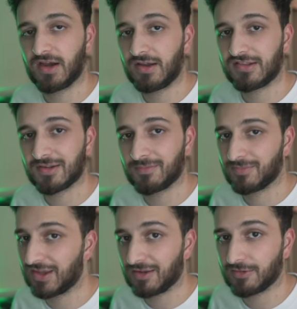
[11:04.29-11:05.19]
earn
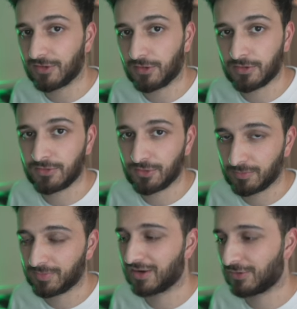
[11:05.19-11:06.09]
some yield on
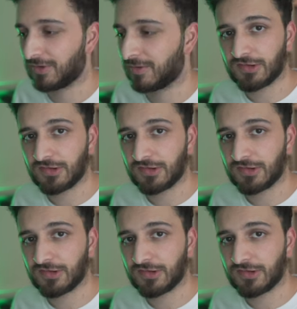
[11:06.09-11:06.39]
your Bitcoin.